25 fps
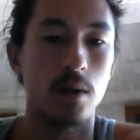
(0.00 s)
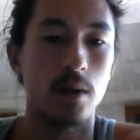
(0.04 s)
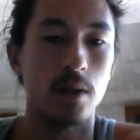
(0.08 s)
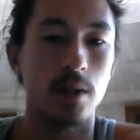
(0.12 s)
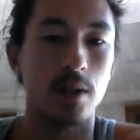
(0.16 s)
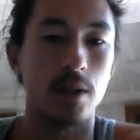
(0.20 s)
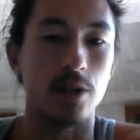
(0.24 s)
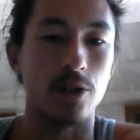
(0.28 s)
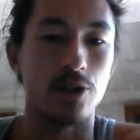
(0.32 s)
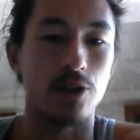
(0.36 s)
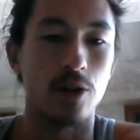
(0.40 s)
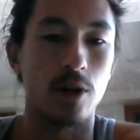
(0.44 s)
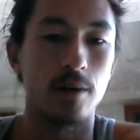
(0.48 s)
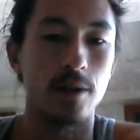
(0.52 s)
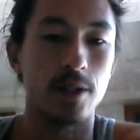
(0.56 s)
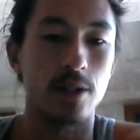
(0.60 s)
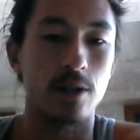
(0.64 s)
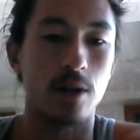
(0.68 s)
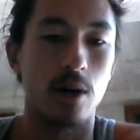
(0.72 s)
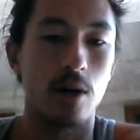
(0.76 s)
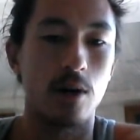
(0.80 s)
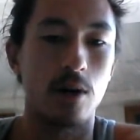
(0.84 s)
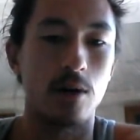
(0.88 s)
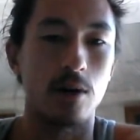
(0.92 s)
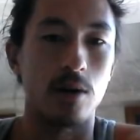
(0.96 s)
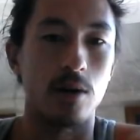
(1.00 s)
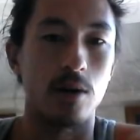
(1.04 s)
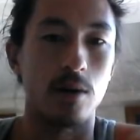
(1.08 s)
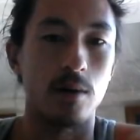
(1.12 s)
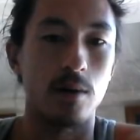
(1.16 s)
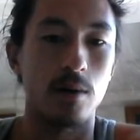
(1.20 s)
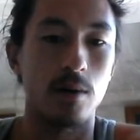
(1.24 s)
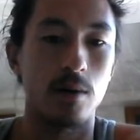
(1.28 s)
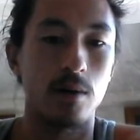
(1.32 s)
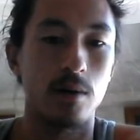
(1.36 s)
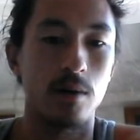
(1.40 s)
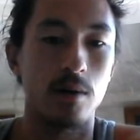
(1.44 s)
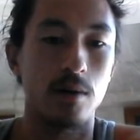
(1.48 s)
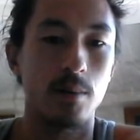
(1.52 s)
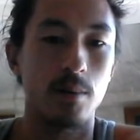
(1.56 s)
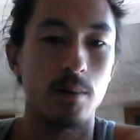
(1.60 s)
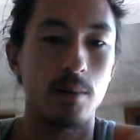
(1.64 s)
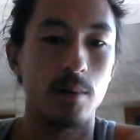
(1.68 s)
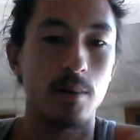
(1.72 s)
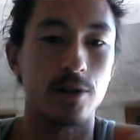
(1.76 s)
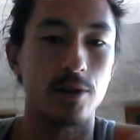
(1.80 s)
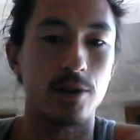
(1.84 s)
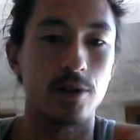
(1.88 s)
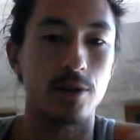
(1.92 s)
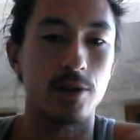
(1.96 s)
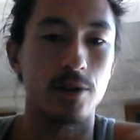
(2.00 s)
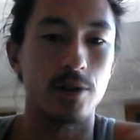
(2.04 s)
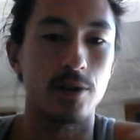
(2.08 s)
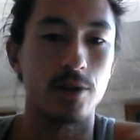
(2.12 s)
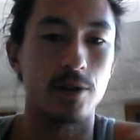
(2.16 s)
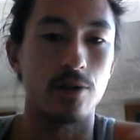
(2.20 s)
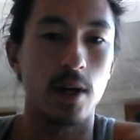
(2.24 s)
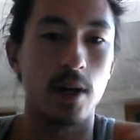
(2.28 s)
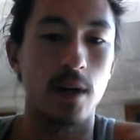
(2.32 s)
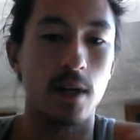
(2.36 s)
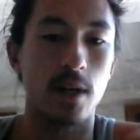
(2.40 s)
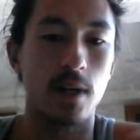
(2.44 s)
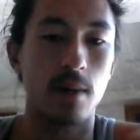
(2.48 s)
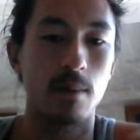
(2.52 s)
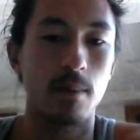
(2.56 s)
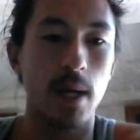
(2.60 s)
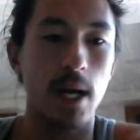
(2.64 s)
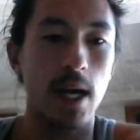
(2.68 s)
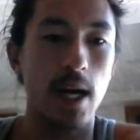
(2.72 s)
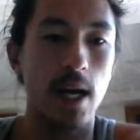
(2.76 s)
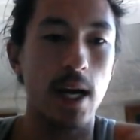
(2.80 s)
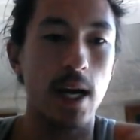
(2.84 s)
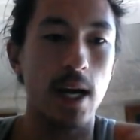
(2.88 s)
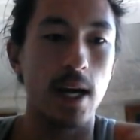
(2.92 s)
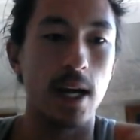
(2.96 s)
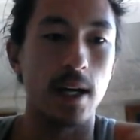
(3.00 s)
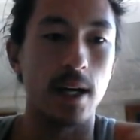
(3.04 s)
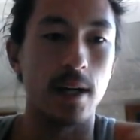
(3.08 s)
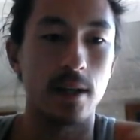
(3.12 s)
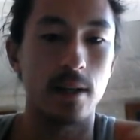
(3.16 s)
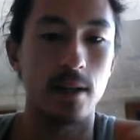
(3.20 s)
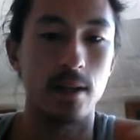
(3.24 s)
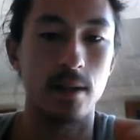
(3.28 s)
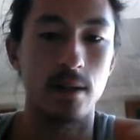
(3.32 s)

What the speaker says: Can draw his color. Opponent's draw is fucking bad.